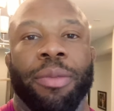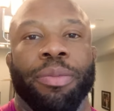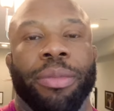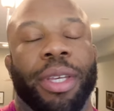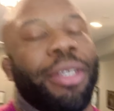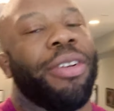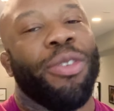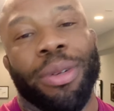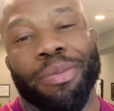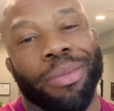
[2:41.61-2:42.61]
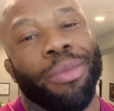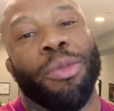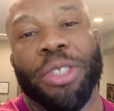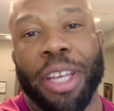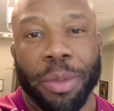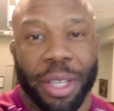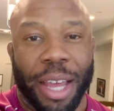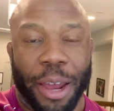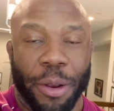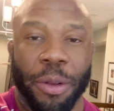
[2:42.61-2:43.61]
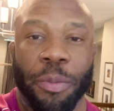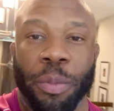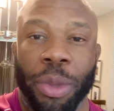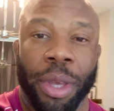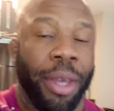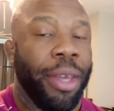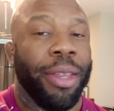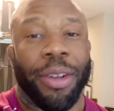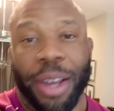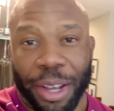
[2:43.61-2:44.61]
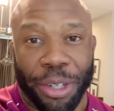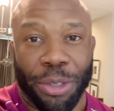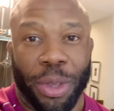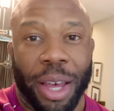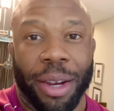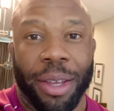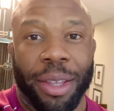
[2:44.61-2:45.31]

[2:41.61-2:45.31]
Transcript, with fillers: Because they're, more times than not, they're not going to do that.